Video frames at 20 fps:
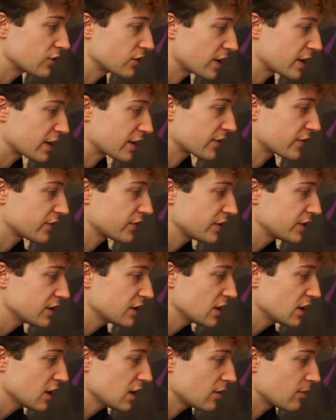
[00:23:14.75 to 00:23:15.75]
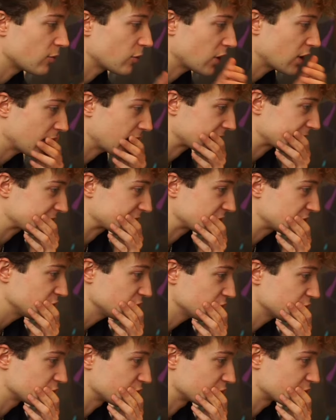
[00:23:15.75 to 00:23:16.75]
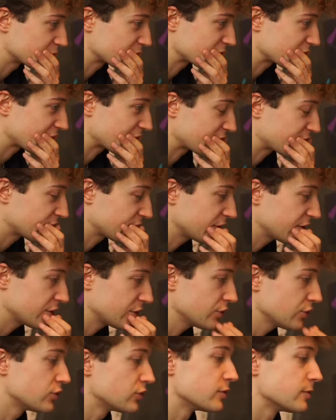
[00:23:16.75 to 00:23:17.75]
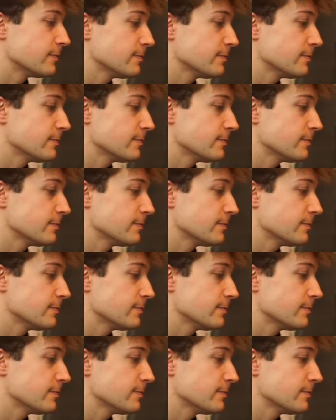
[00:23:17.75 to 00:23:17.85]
and I feel more like a student room, so I feel you.